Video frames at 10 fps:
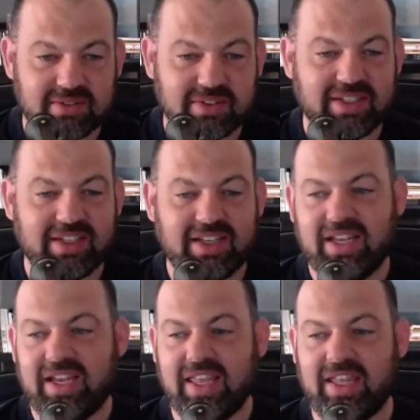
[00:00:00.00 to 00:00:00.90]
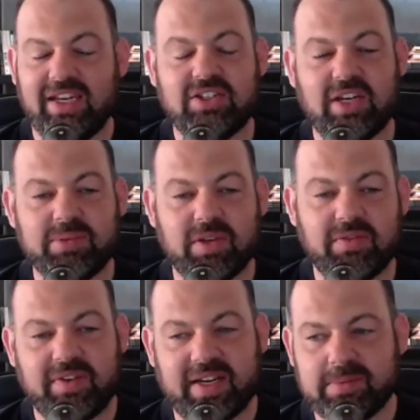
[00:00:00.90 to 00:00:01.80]
the news, and
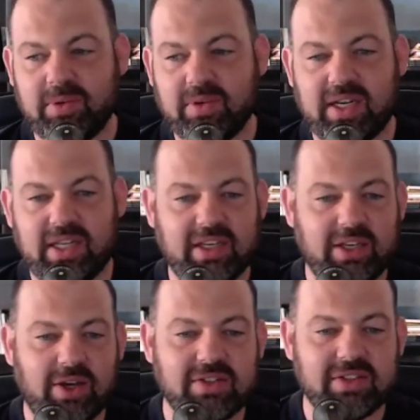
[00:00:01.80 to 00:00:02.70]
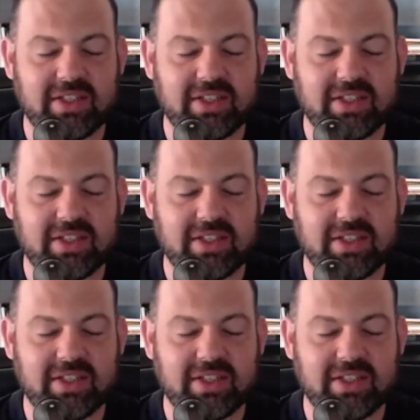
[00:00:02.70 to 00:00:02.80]
then he jumps on Facebook,